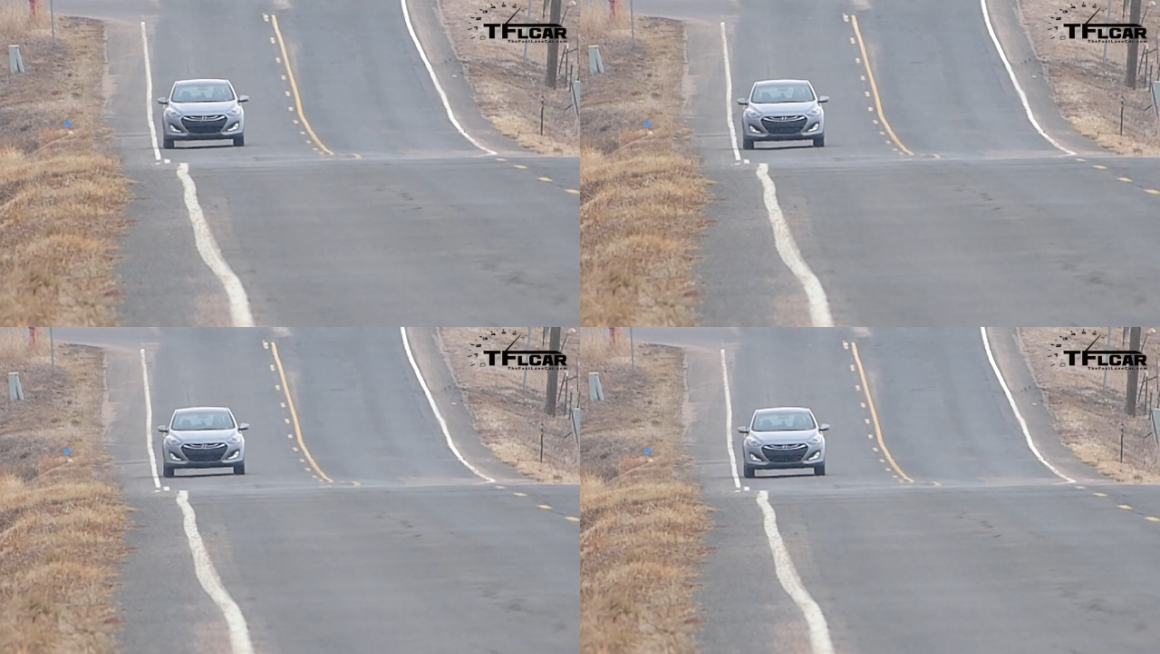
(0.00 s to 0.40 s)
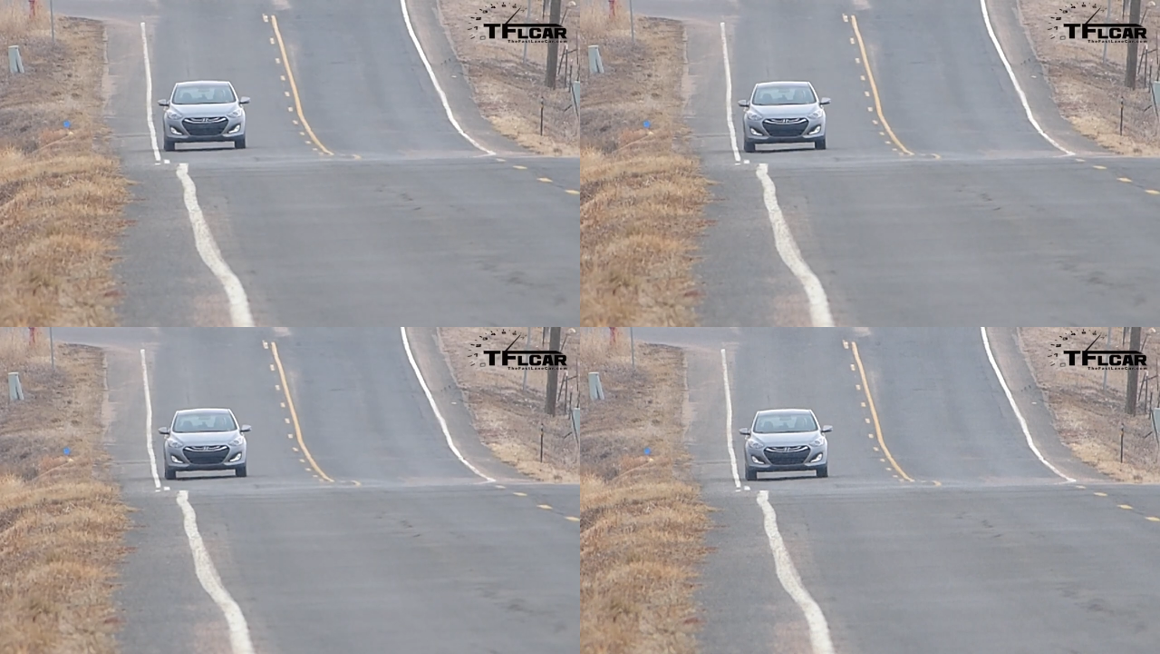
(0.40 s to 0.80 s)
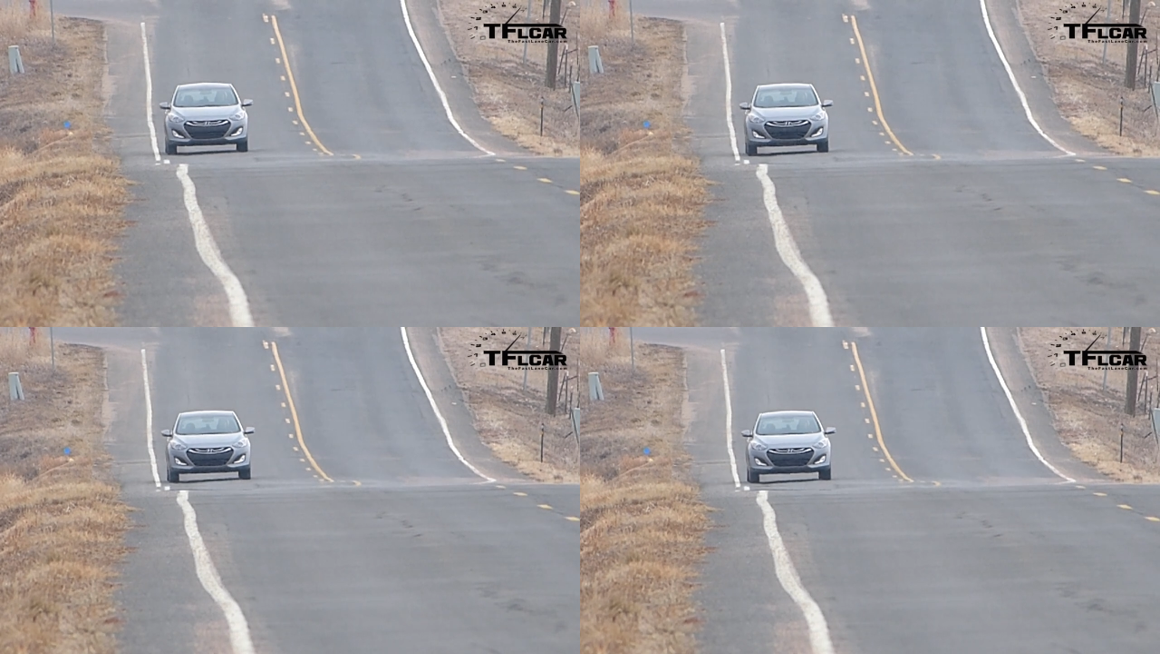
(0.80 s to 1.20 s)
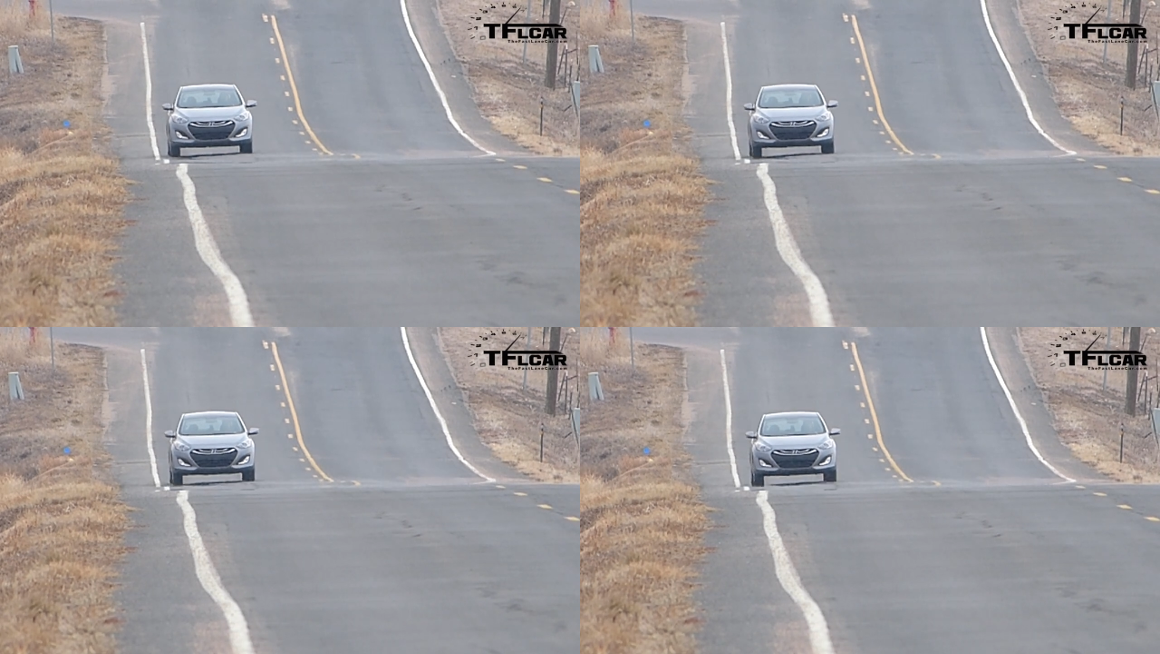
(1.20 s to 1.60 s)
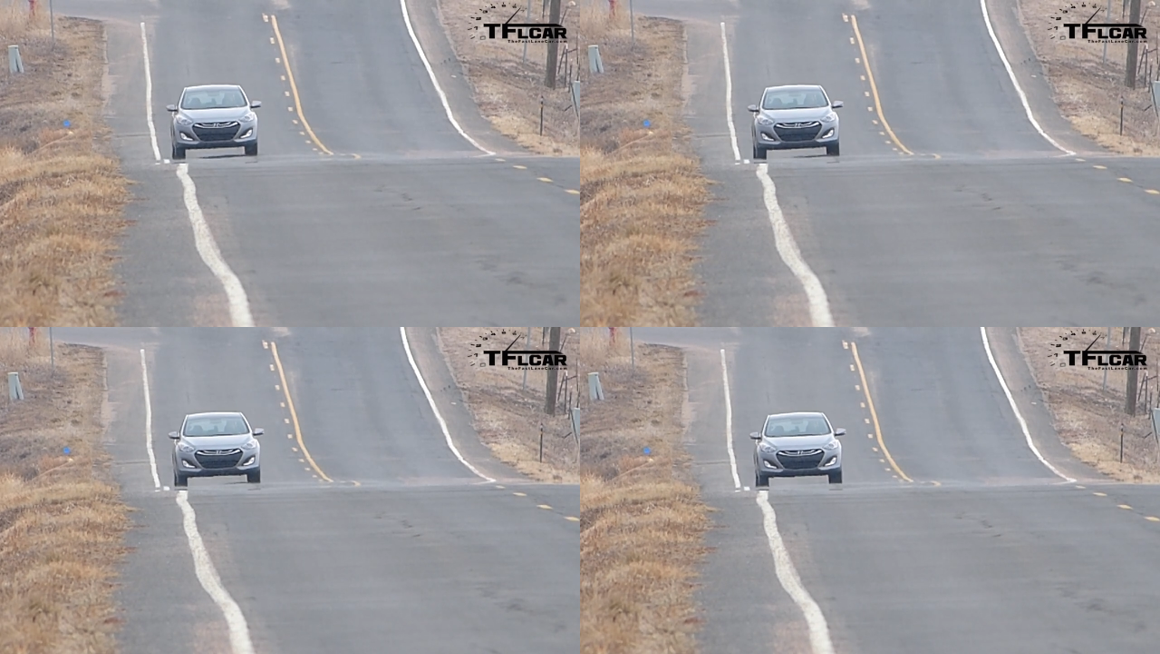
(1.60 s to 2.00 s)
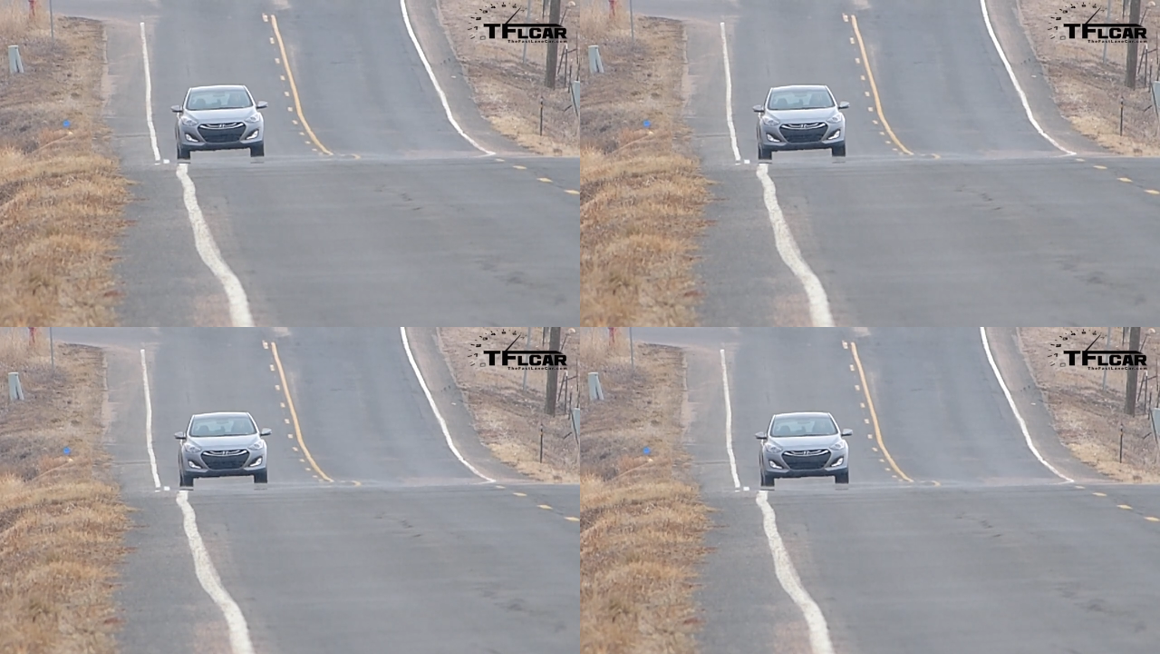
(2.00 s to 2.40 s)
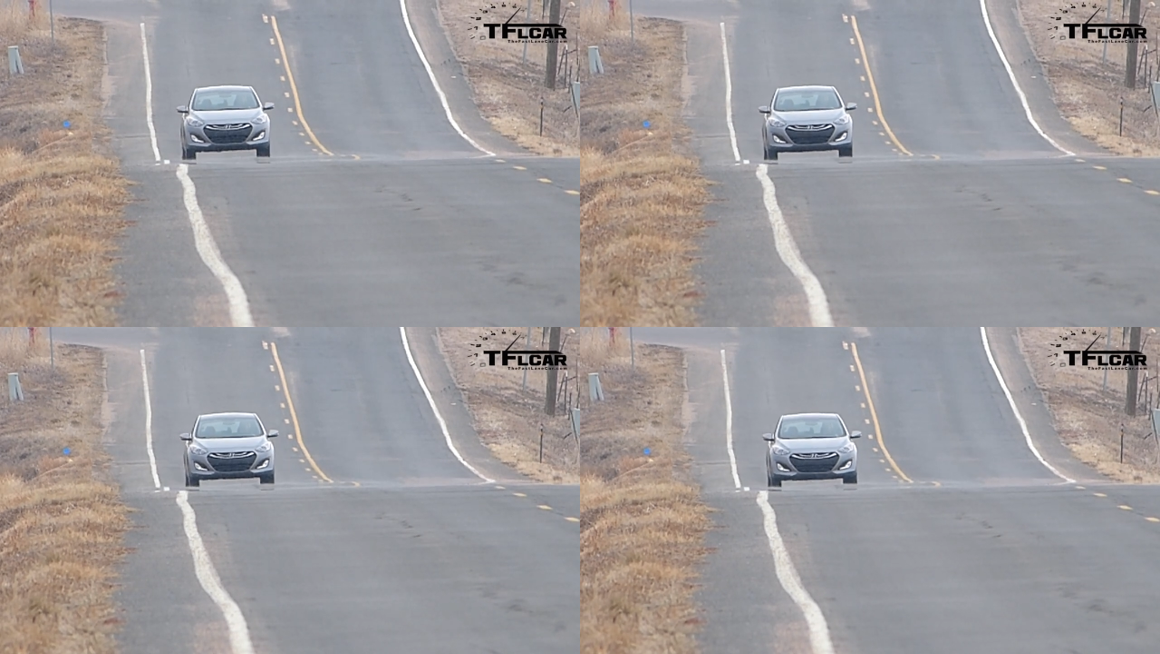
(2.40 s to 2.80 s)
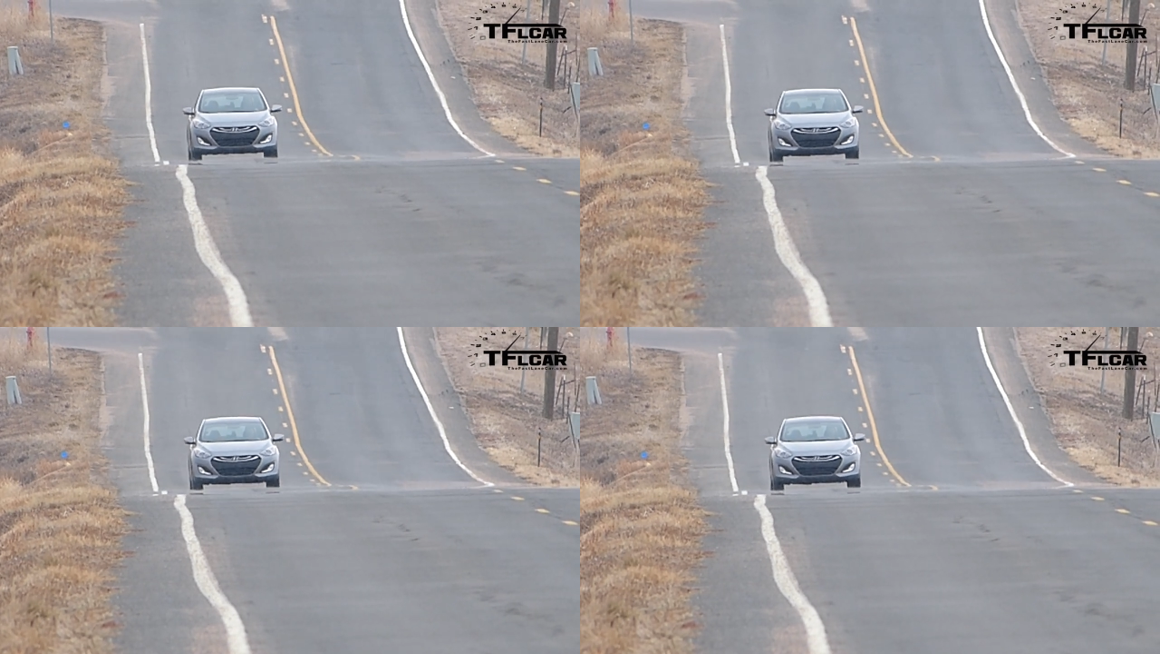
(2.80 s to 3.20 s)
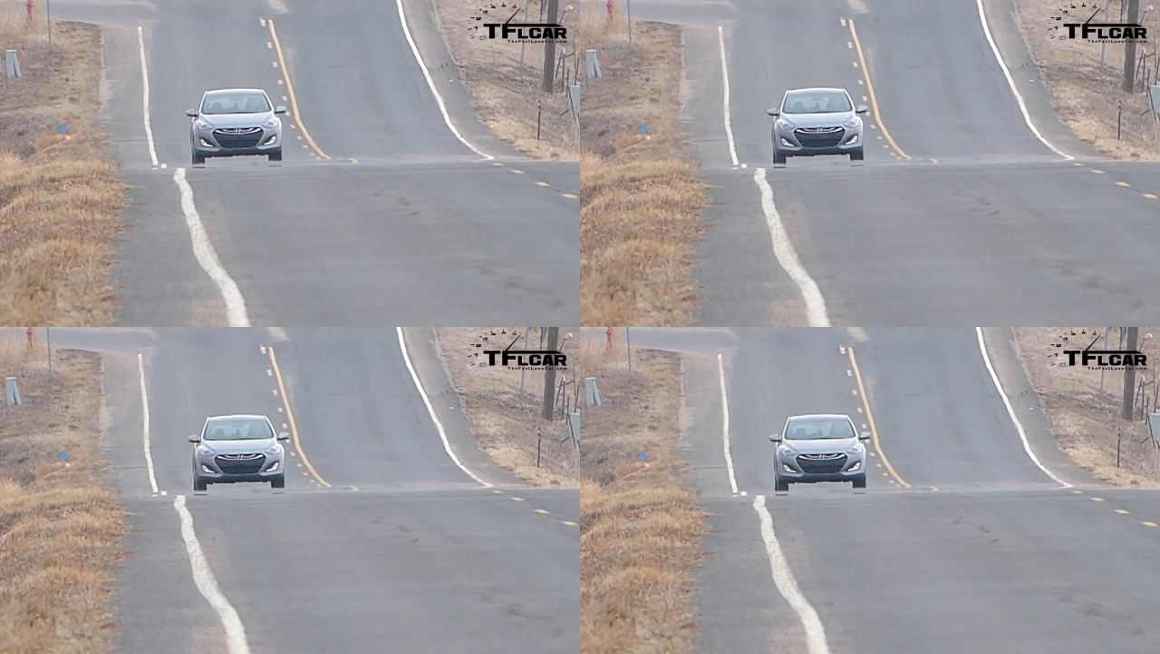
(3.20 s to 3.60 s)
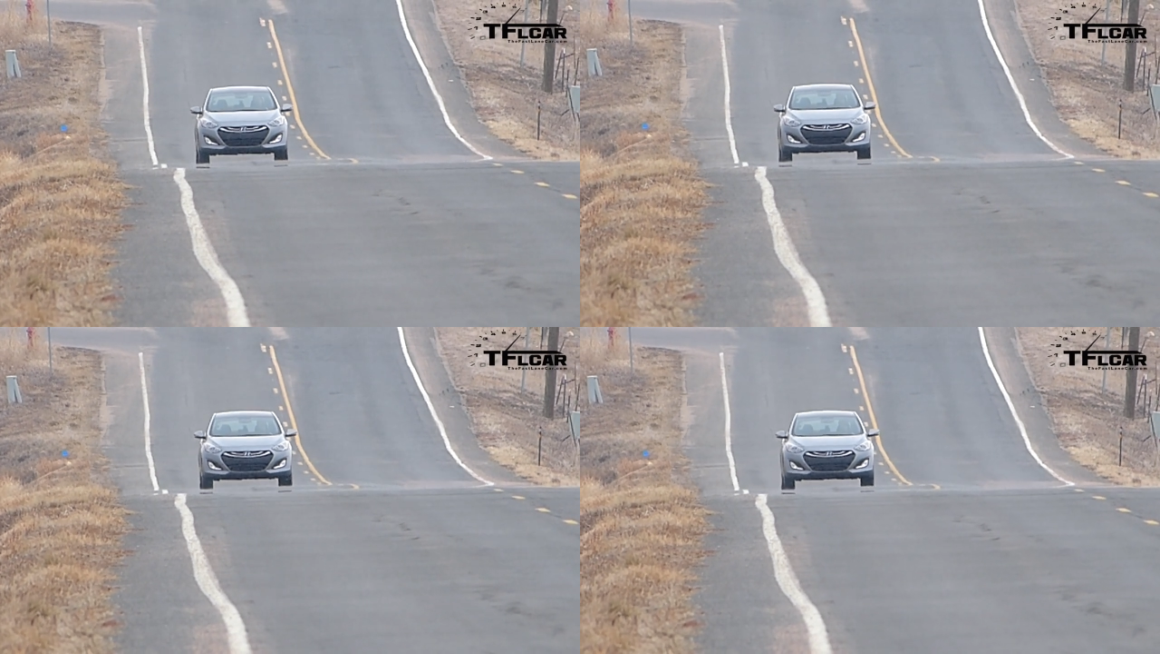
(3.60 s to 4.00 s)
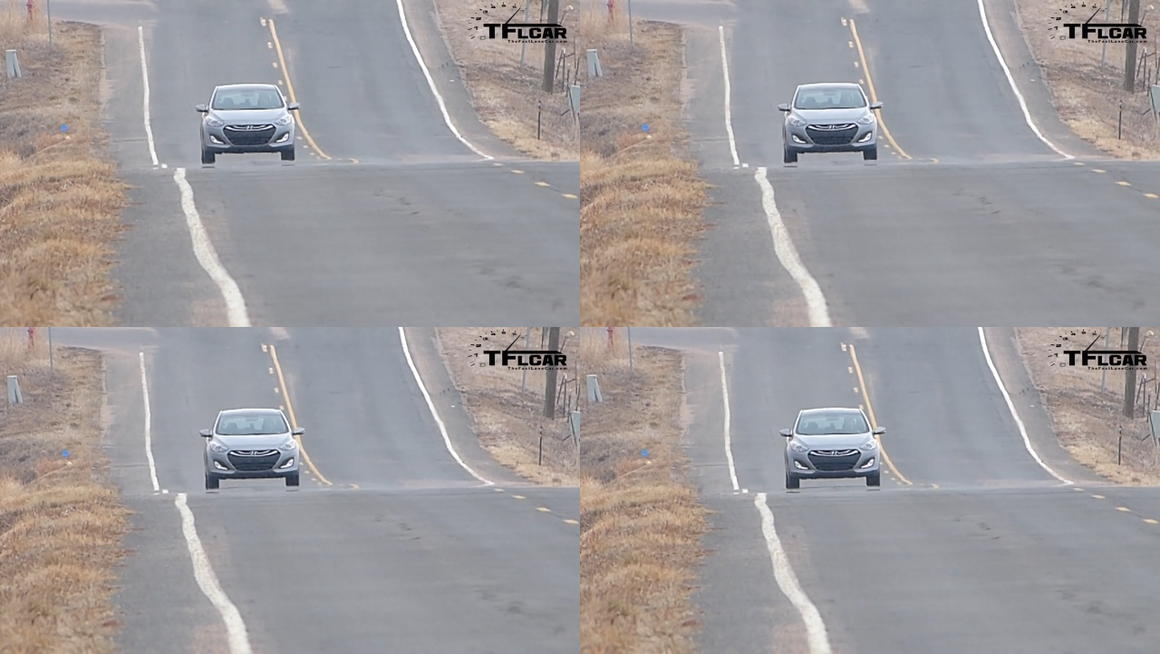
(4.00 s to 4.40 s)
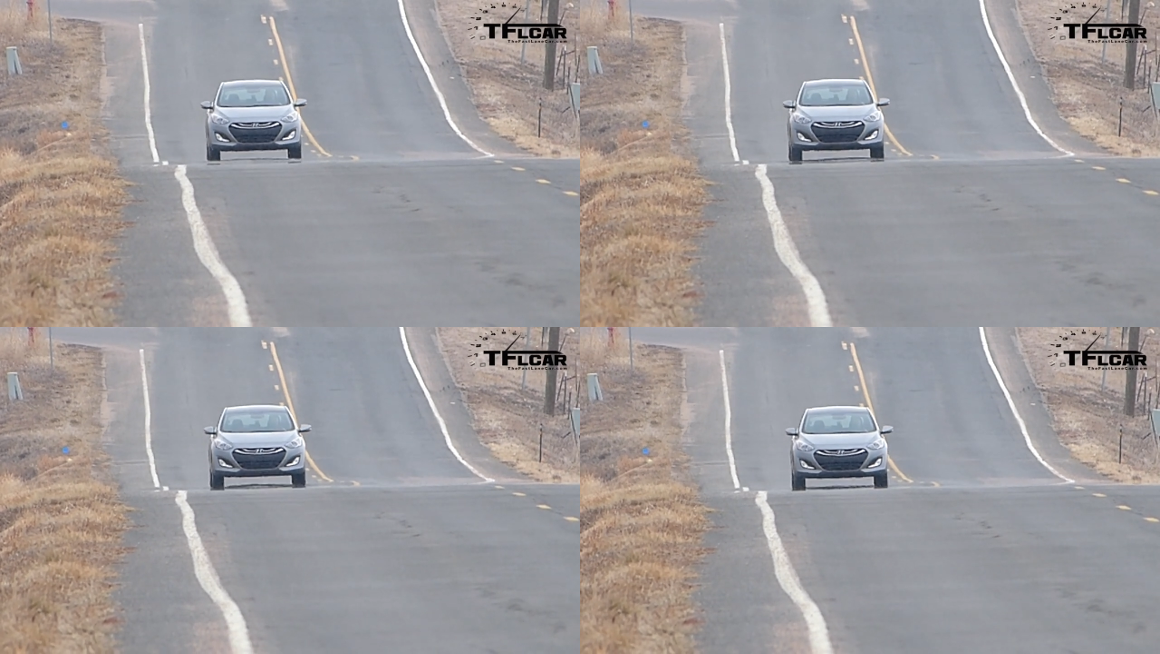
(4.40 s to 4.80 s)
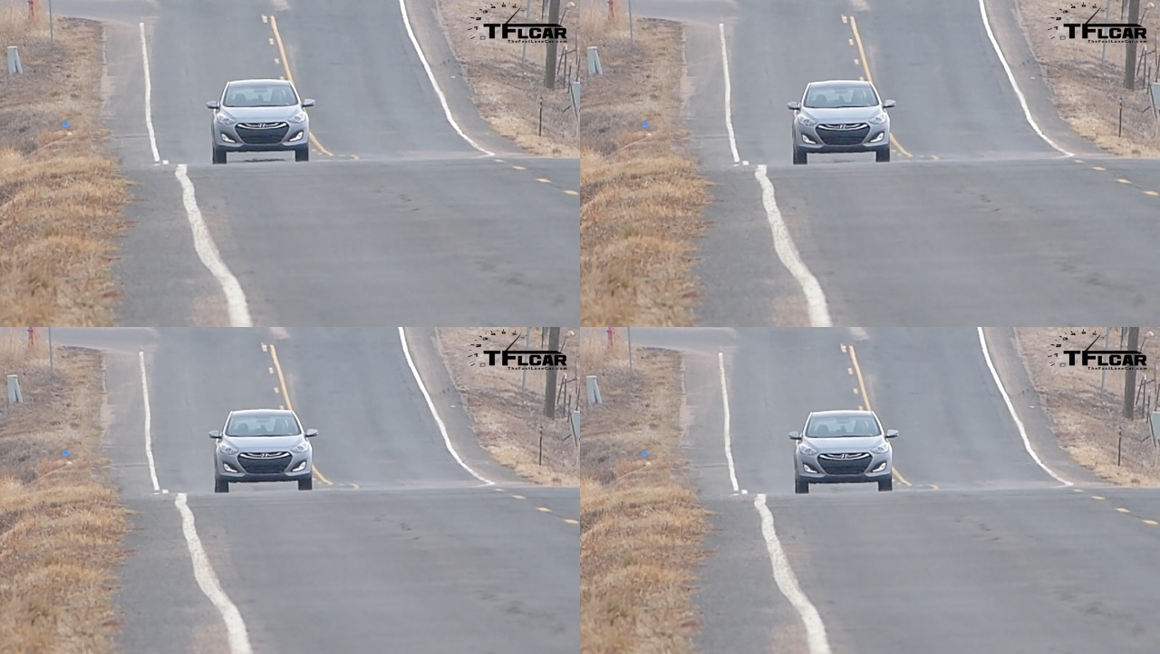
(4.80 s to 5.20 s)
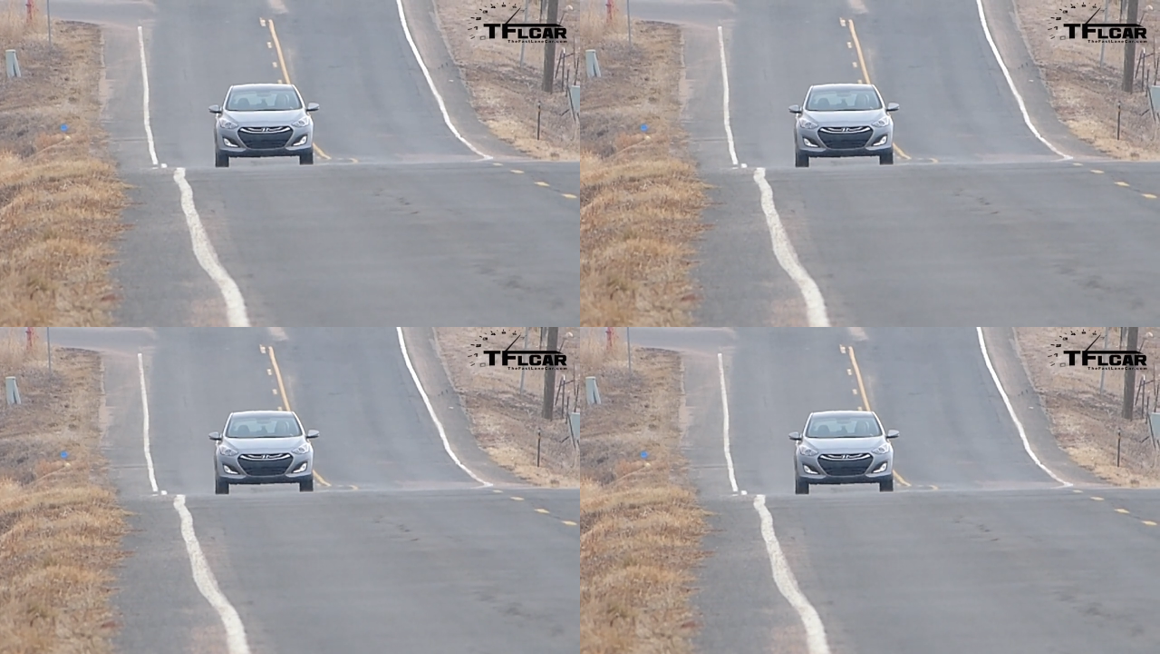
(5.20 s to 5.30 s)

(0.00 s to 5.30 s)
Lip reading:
No face is visible, so there are no lips to read.